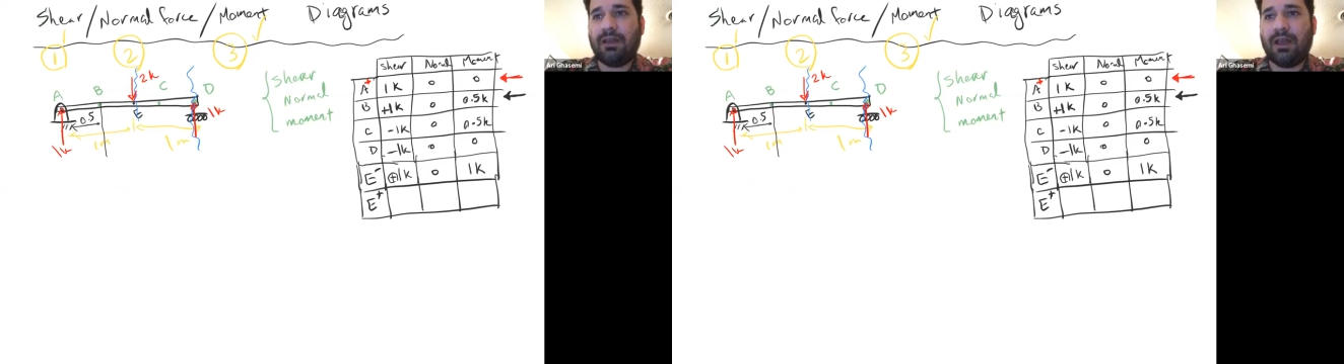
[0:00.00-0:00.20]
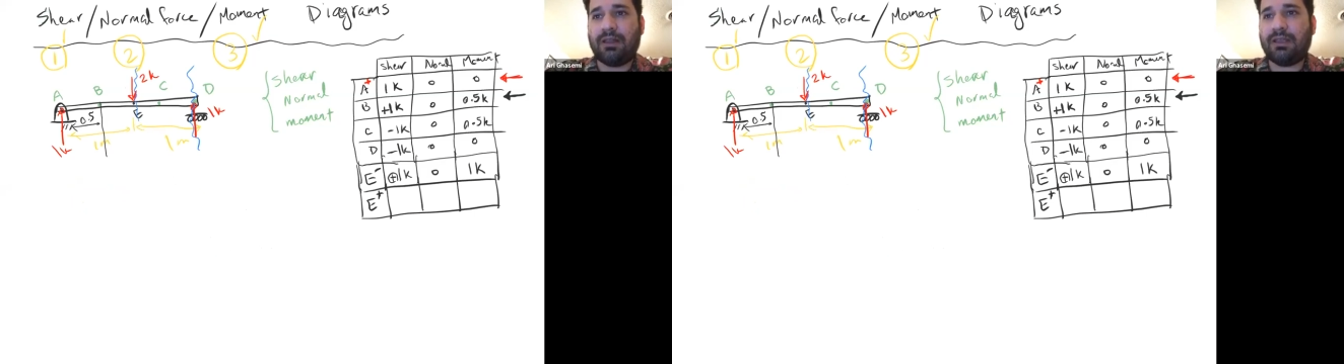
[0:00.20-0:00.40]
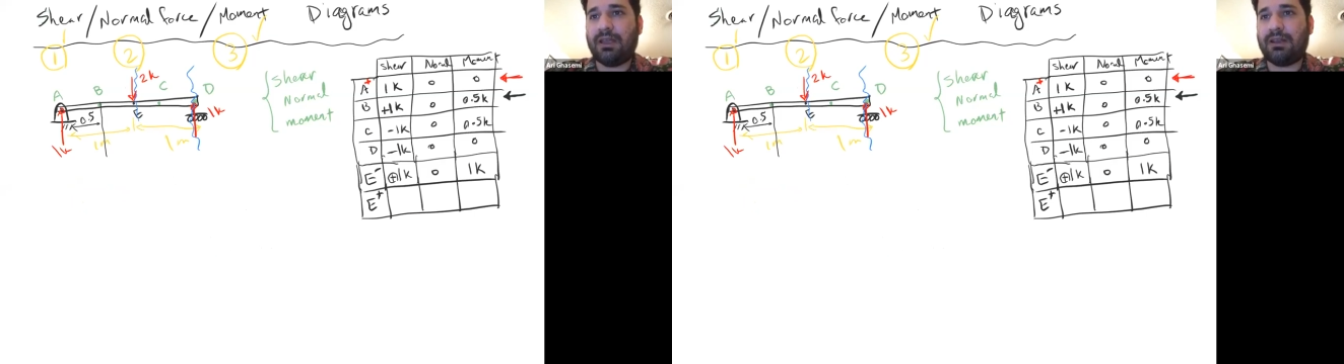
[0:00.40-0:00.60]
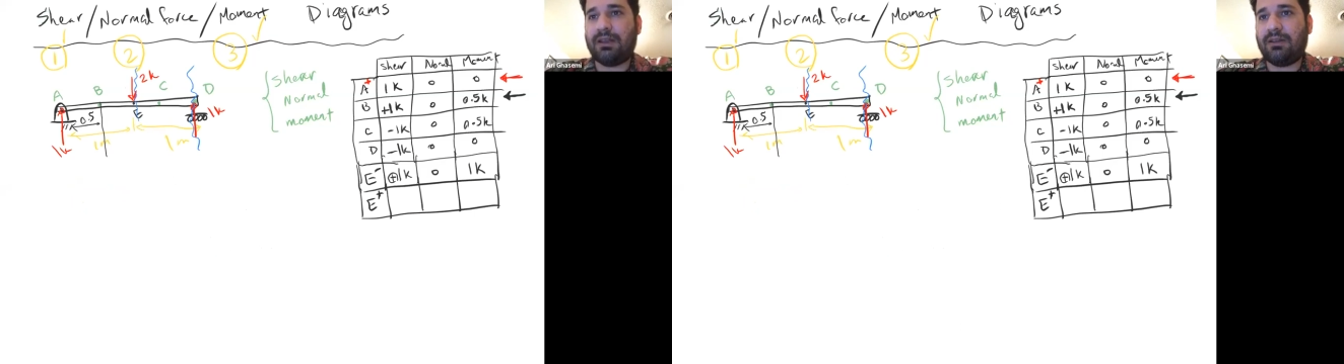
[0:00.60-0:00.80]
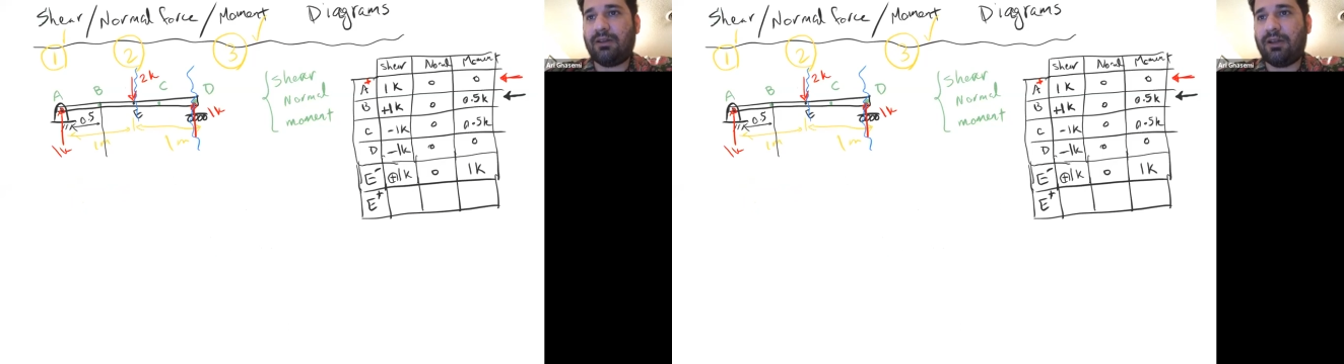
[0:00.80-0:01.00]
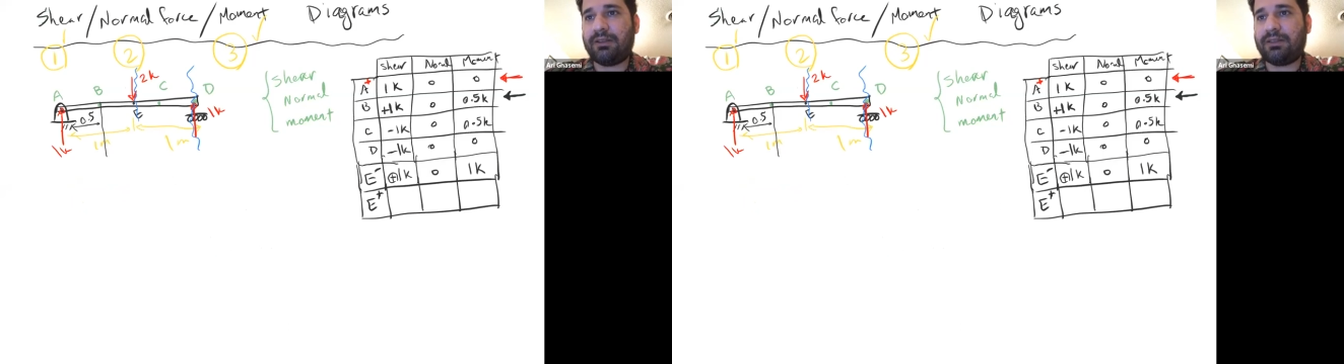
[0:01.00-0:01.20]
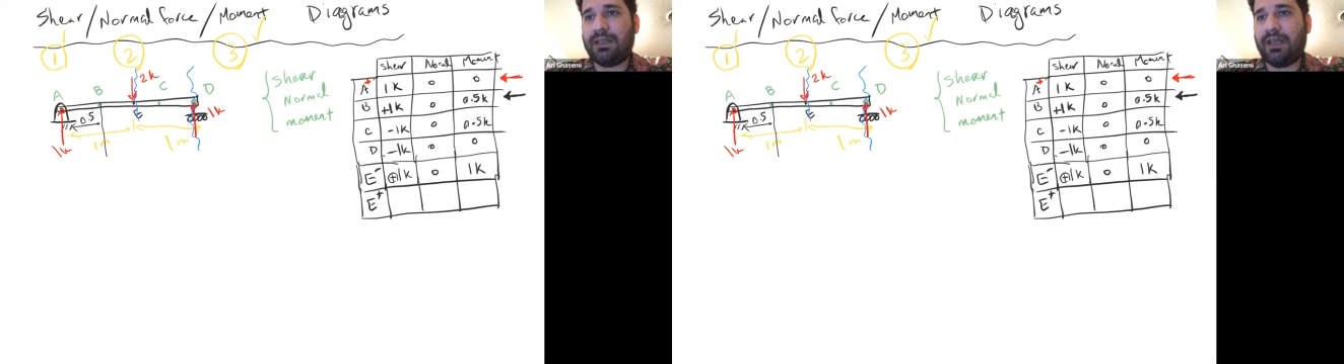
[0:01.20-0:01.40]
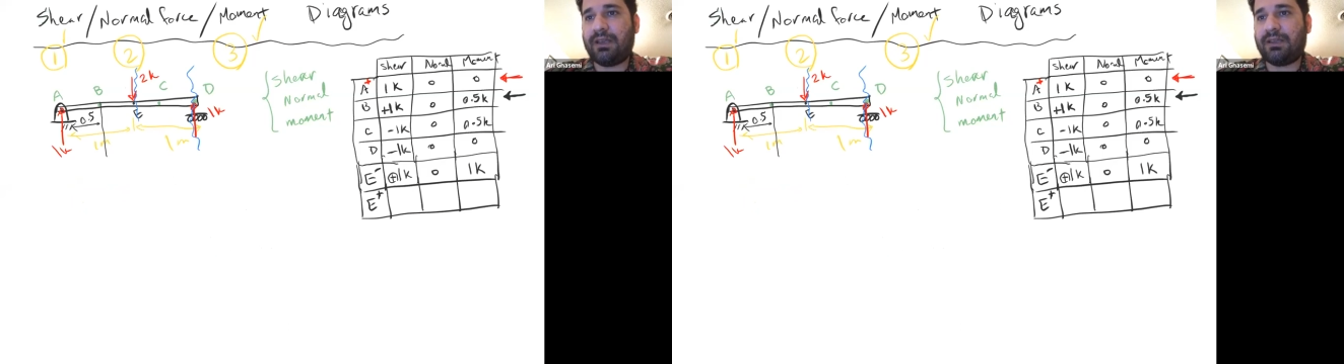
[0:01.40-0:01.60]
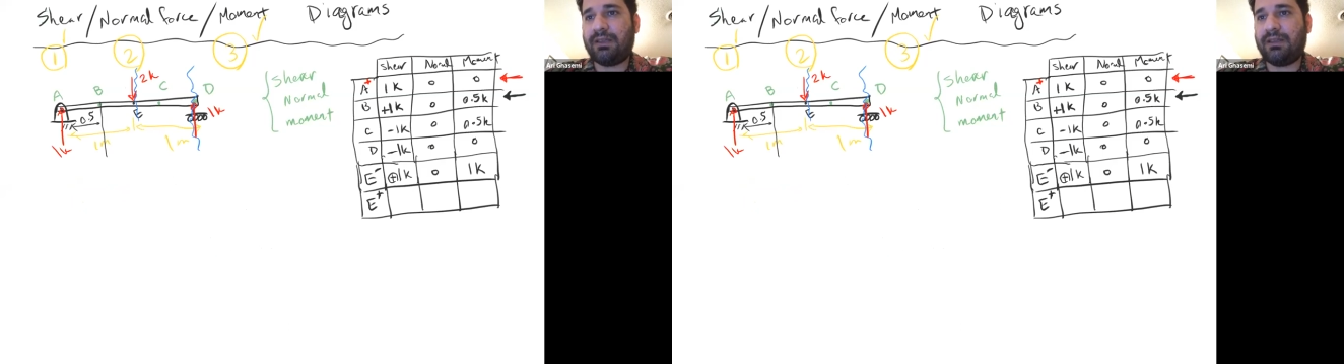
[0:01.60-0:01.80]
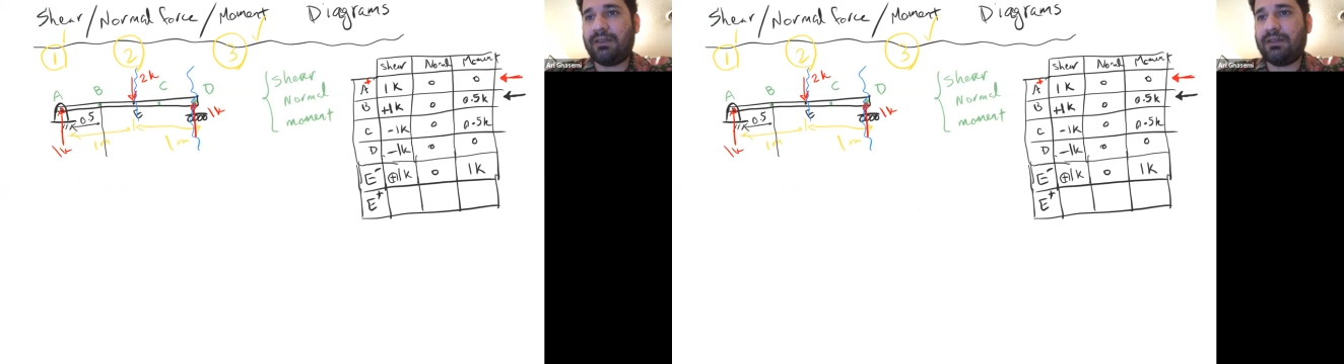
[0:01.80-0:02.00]
And then I take
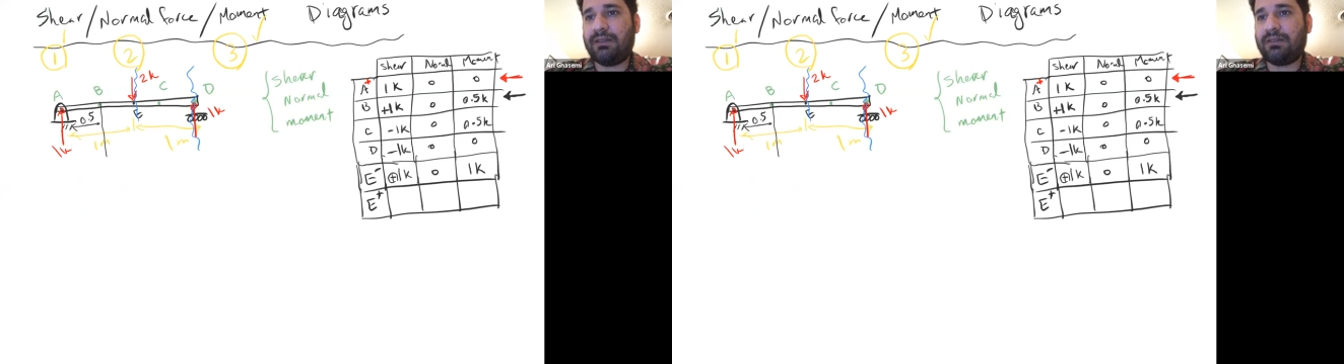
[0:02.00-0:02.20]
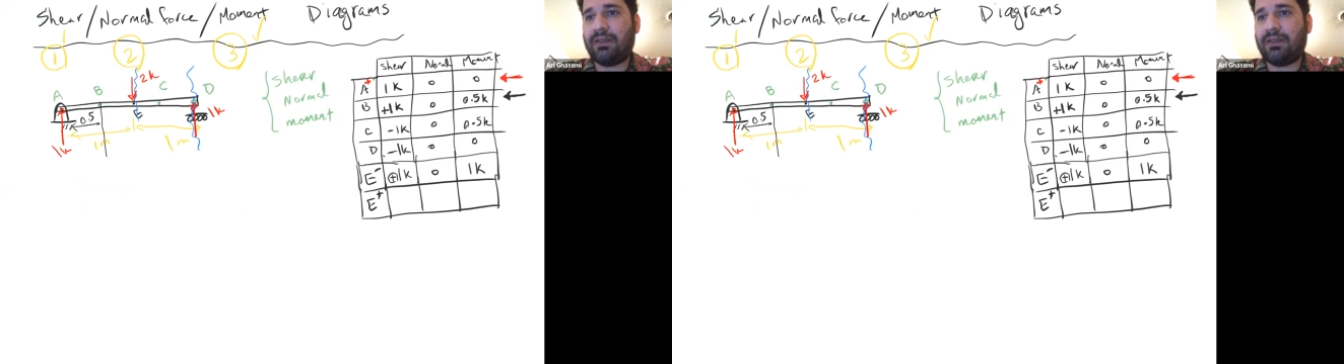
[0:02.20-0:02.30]
the